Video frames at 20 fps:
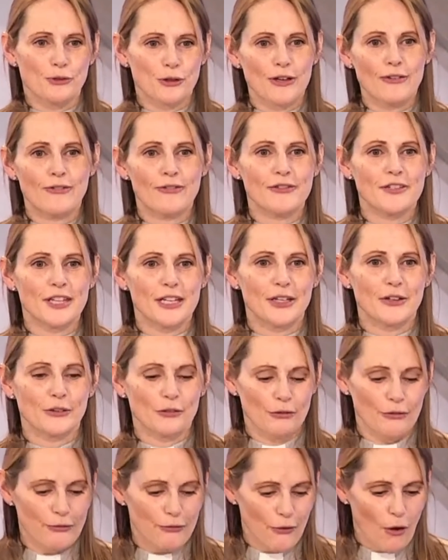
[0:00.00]

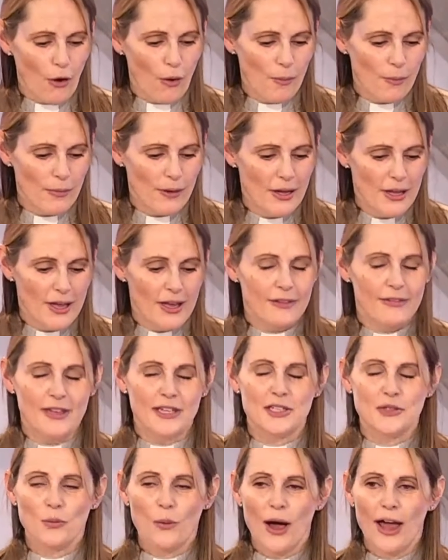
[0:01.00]
drifted from
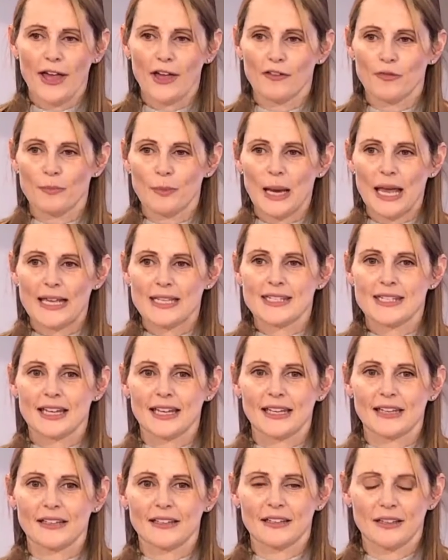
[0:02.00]
this way of
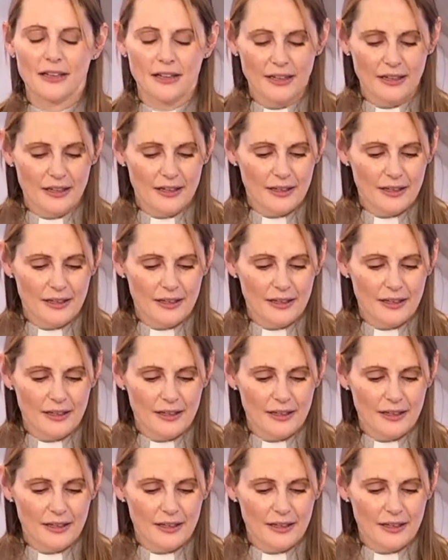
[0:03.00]
blessing,